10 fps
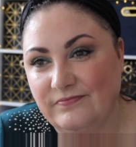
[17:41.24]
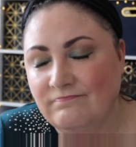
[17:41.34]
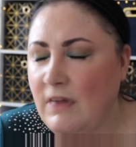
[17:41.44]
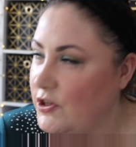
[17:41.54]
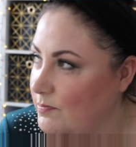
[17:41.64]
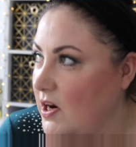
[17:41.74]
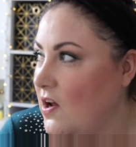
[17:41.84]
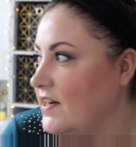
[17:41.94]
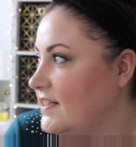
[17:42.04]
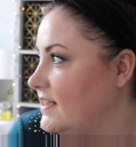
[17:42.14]
much
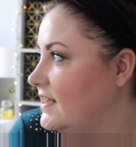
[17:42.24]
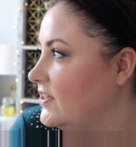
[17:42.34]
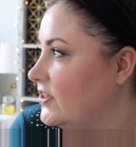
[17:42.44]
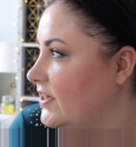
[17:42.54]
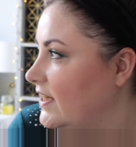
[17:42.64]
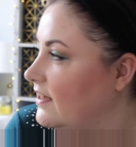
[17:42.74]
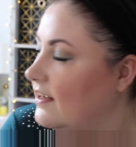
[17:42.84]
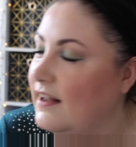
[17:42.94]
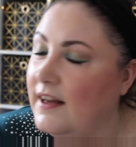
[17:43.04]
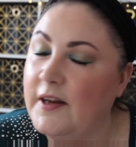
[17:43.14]
maligned in history,
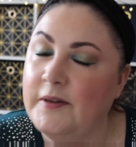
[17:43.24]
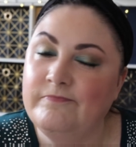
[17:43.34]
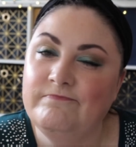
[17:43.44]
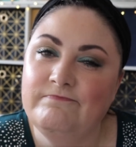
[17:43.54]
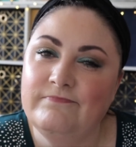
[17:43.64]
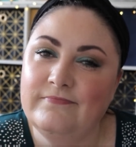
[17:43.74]
and